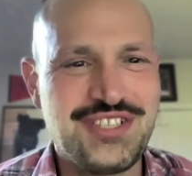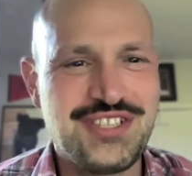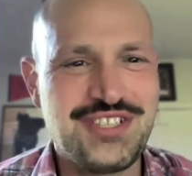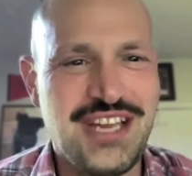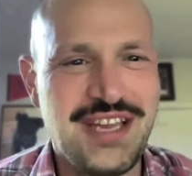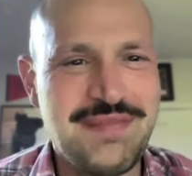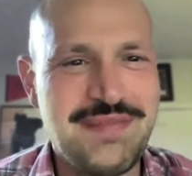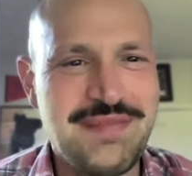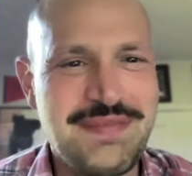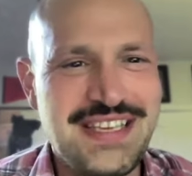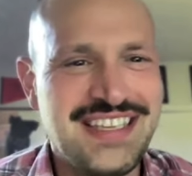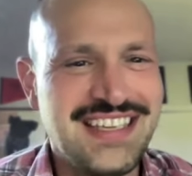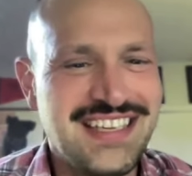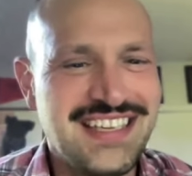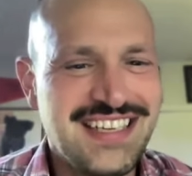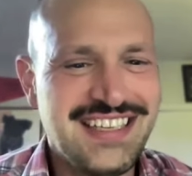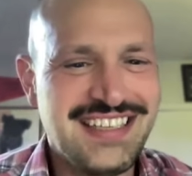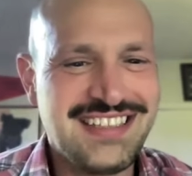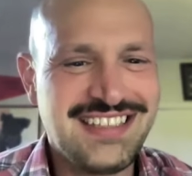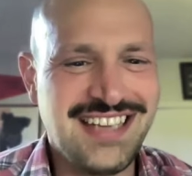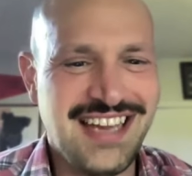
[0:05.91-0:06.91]
Jamie
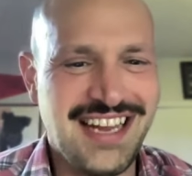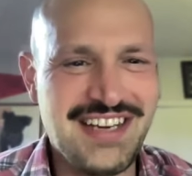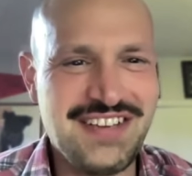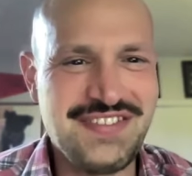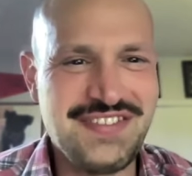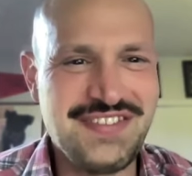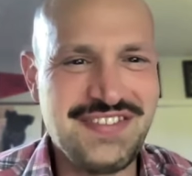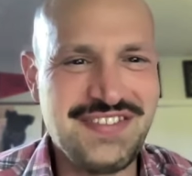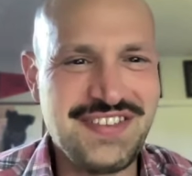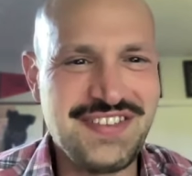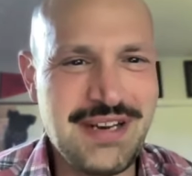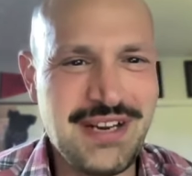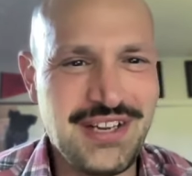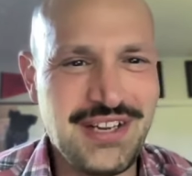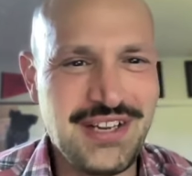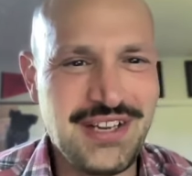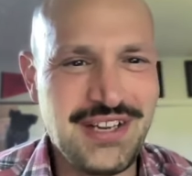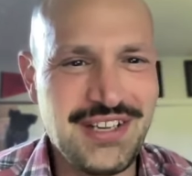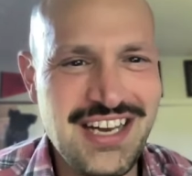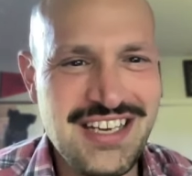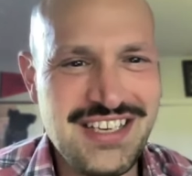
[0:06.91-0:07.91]
kind of in the
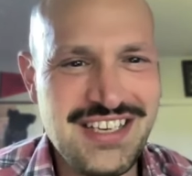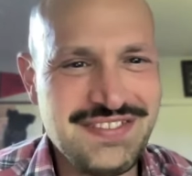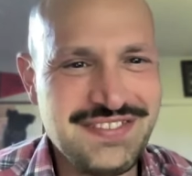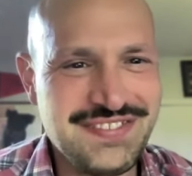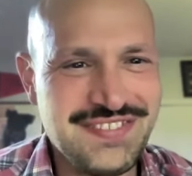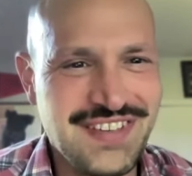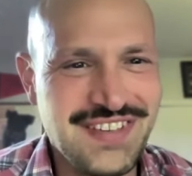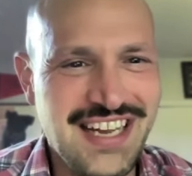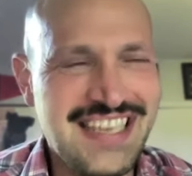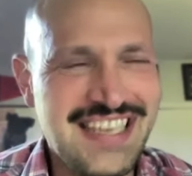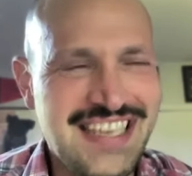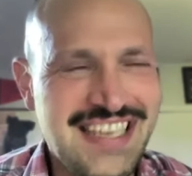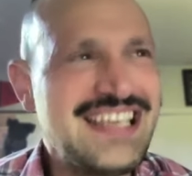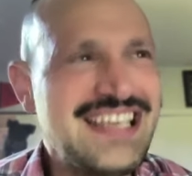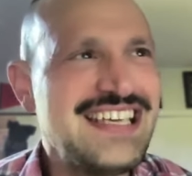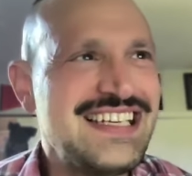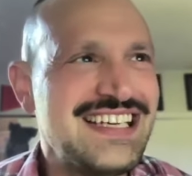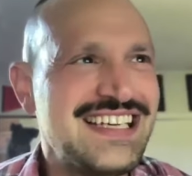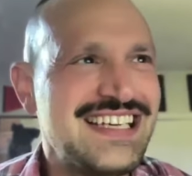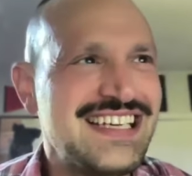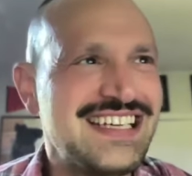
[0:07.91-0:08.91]
middle of a
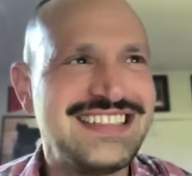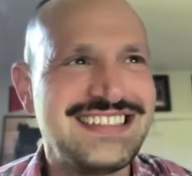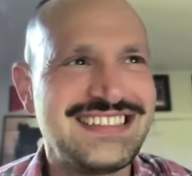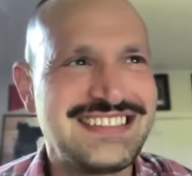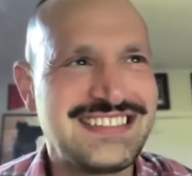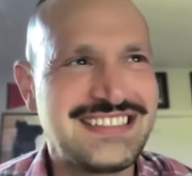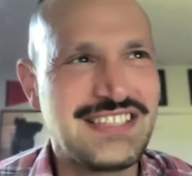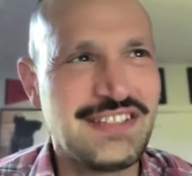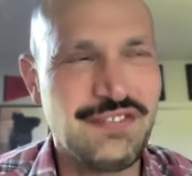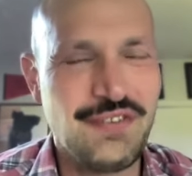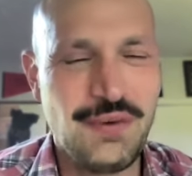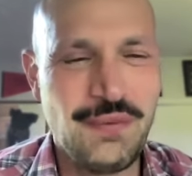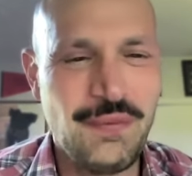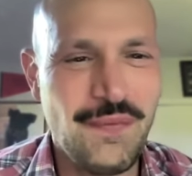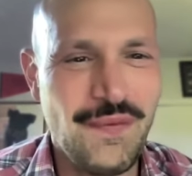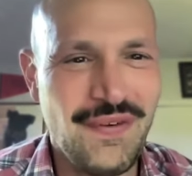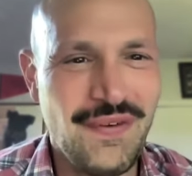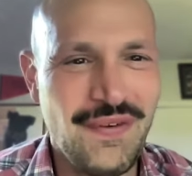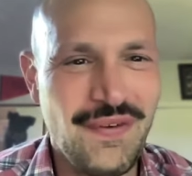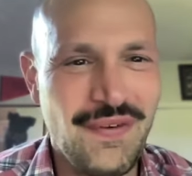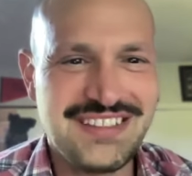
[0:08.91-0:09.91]
heated civil
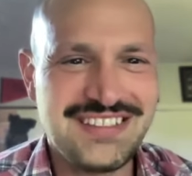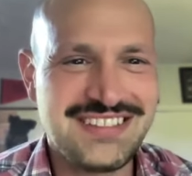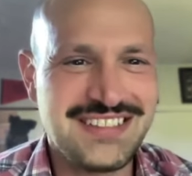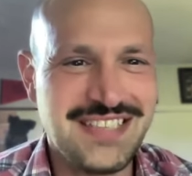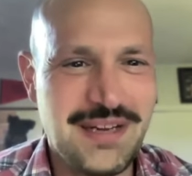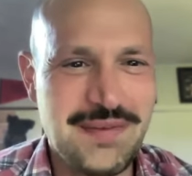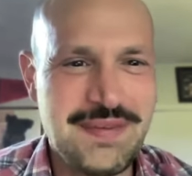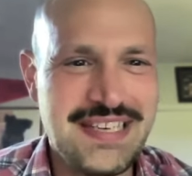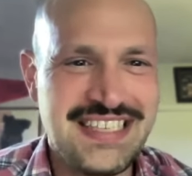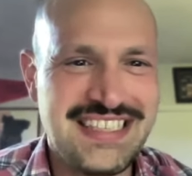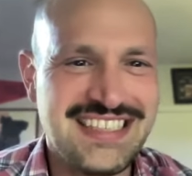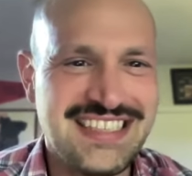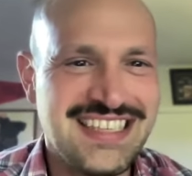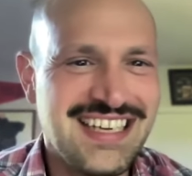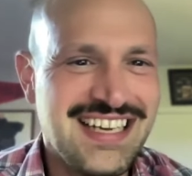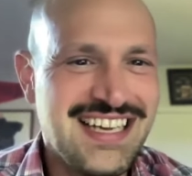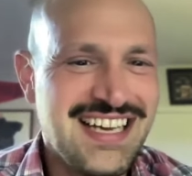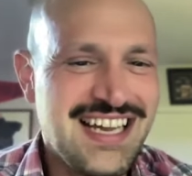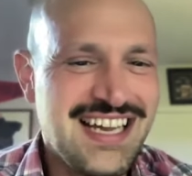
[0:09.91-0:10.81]
war coming.